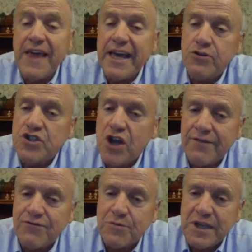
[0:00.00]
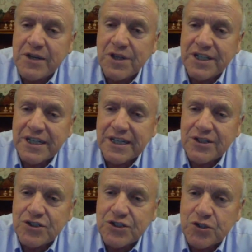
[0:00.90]
Thank you, John, for being willing to, yeah.
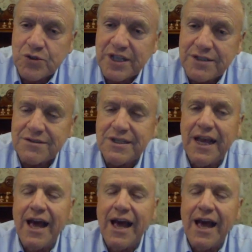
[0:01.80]
to do this.